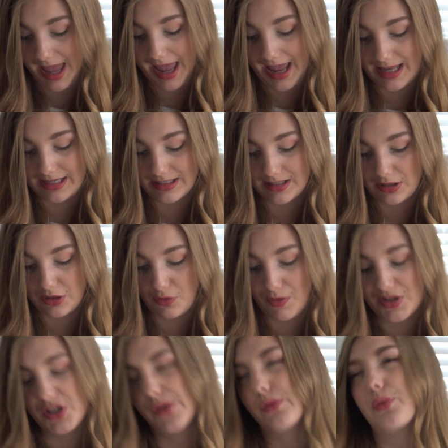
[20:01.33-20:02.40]
and you
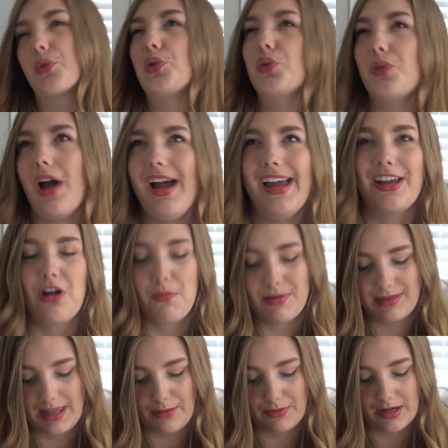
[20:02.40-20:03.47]
went to your room crying,
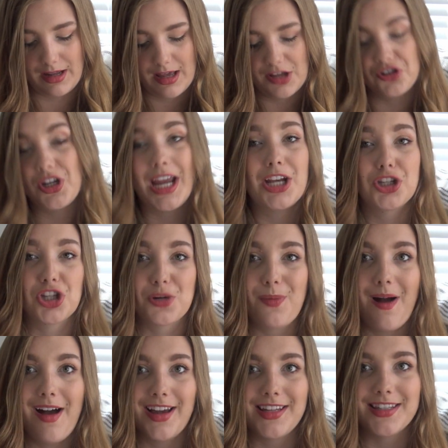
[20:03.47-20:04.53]
hoping they would change their
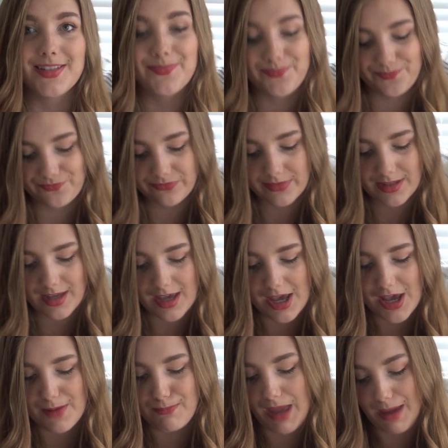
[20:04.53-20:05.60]
mind.
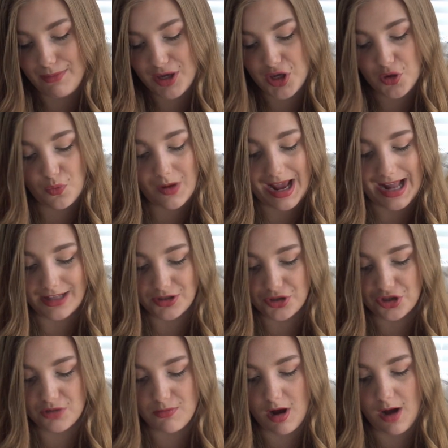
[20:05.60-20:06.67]
Maybe you
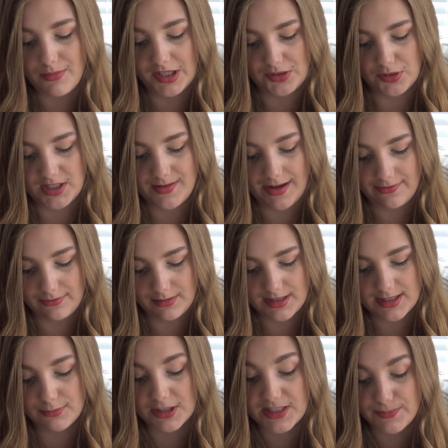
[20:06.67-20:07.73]
answered your mom
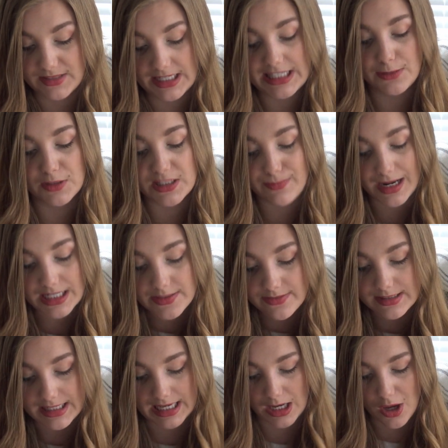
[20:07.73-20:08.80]

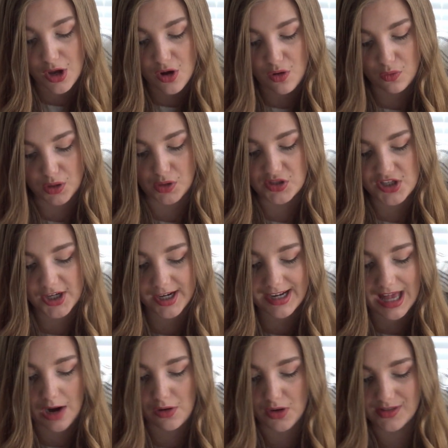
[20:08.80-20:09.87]
disrespectfully, or you took
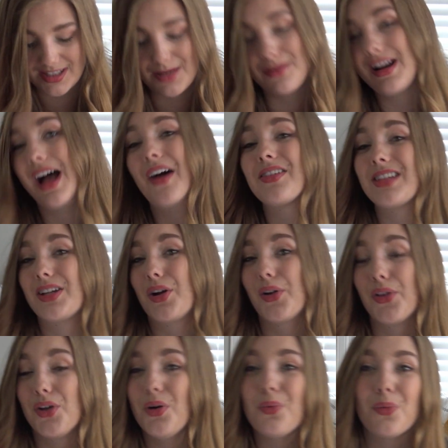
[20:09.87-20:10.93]
it out on someone else, like your
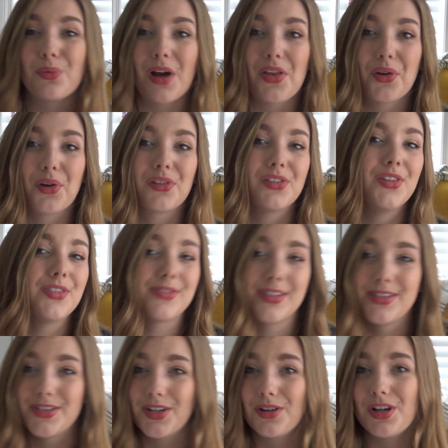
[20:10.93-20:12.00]
little brother or little
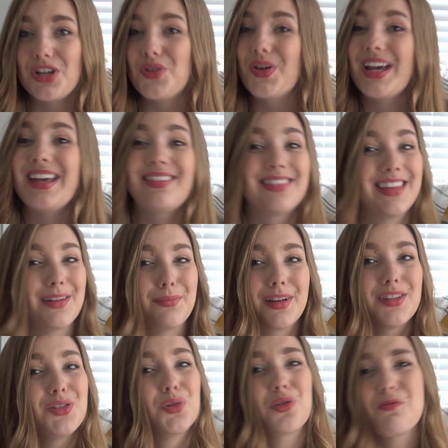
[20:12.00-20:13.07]
sister, and you hit them
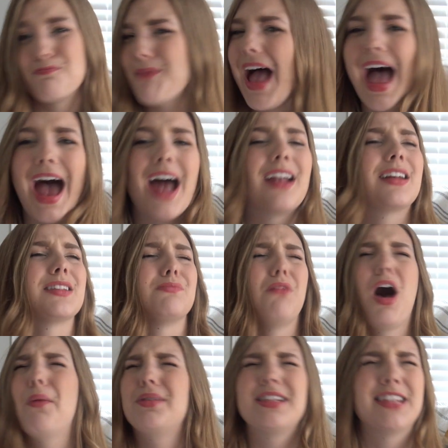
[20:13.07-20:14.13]
because you were mad because
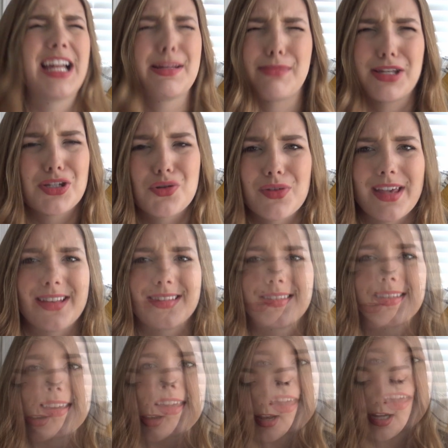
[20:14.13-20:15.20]
mom isn't letting me do this.